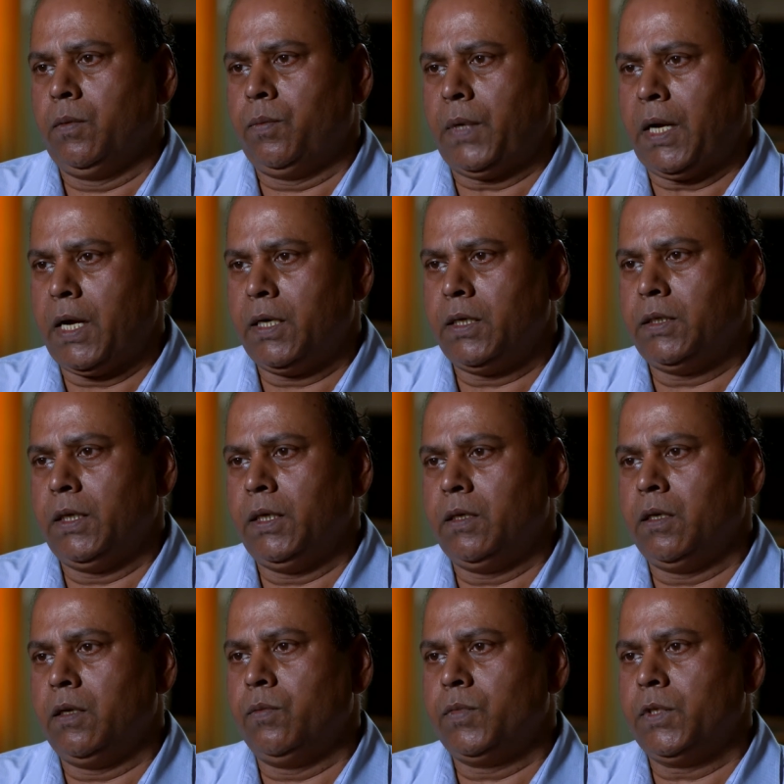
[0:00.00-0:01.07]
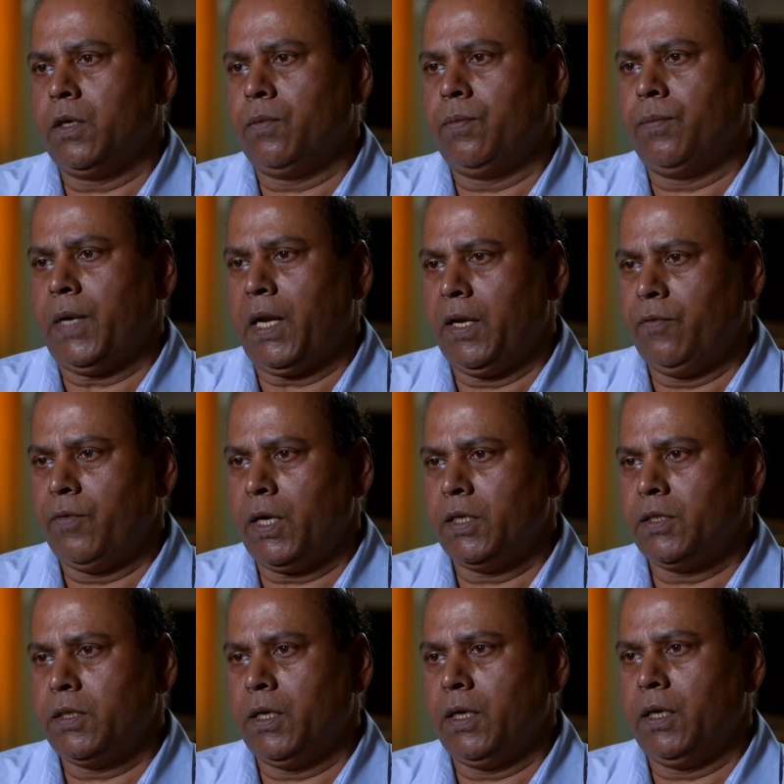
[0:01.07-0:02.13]
plant in terms of
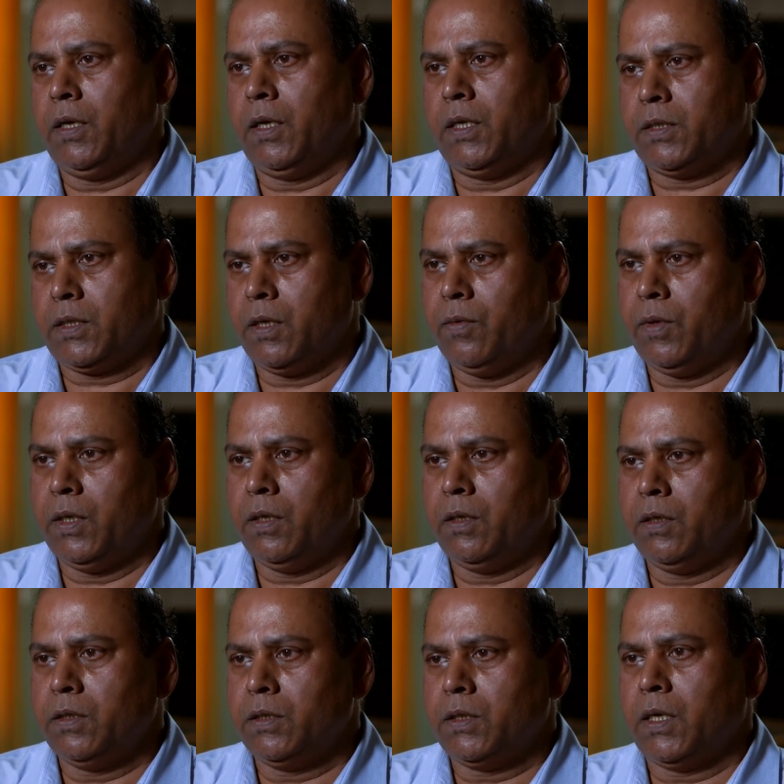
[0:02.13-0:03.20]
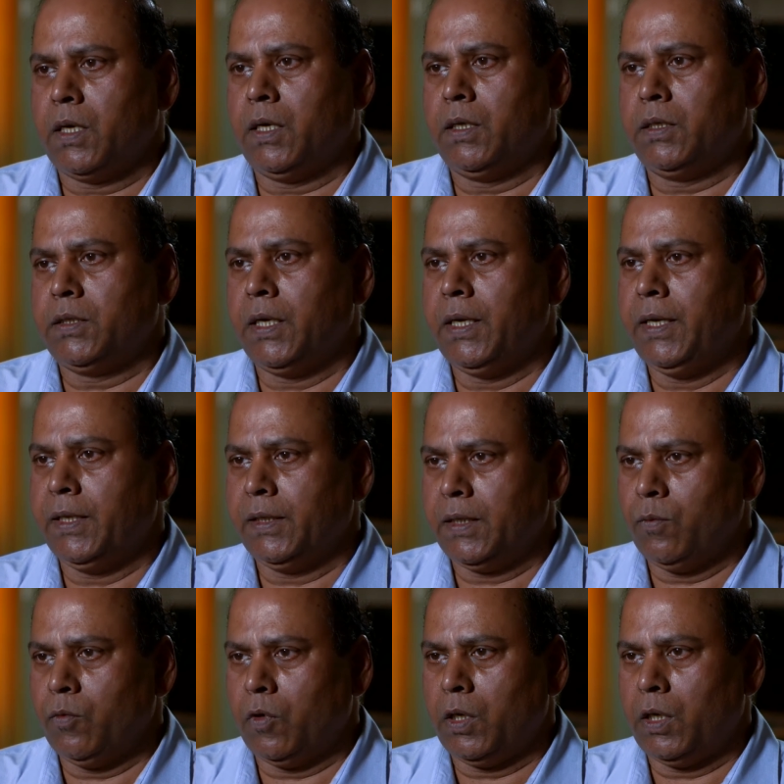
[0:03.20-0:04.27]
manufacturing excavators and selling
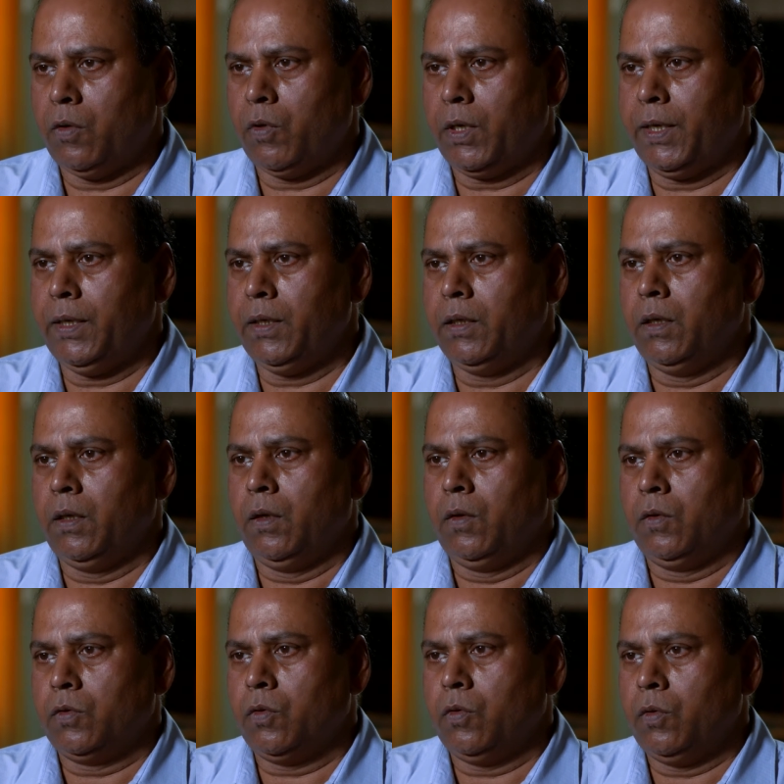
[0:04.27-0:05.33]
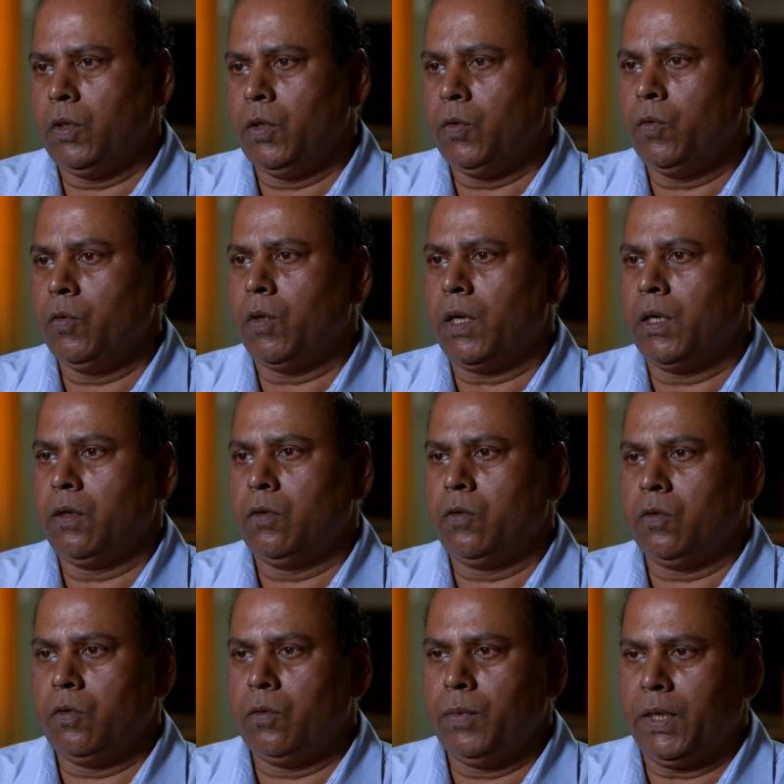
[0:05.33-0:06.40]
them worldwide. So, you want
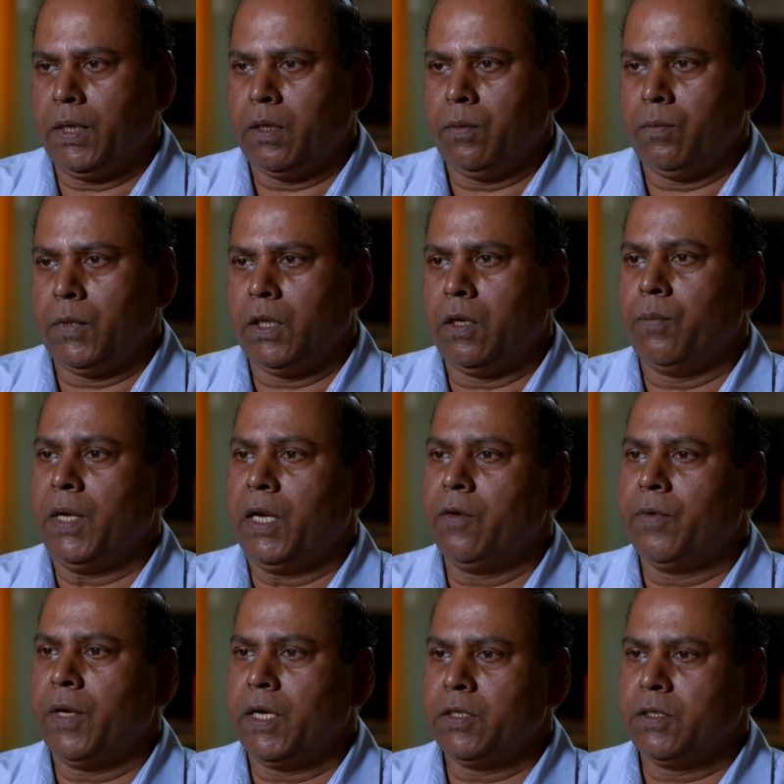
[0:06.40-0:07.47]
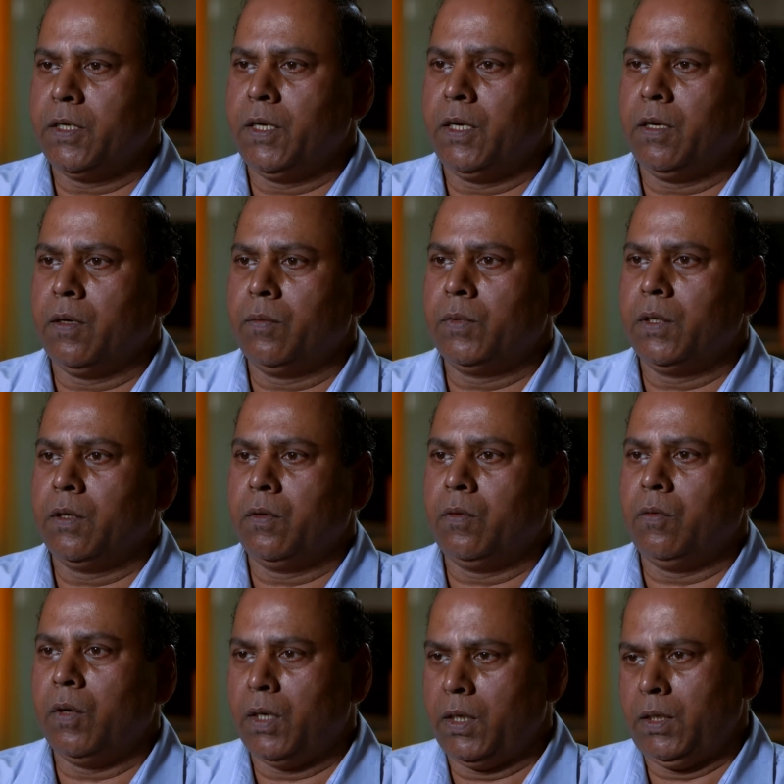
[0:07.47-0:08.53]
to become the manufacturing of the
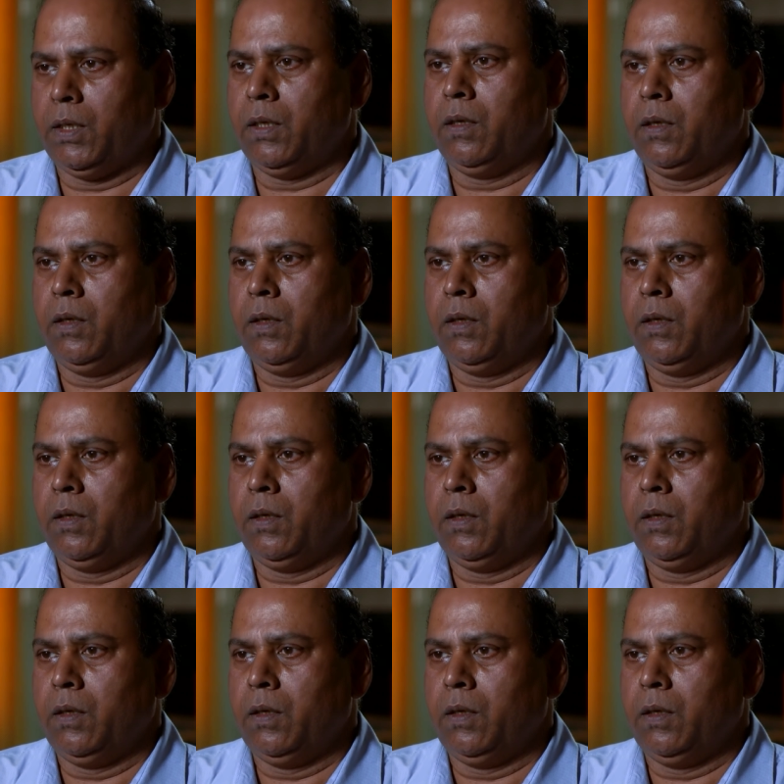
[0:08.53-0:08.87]
world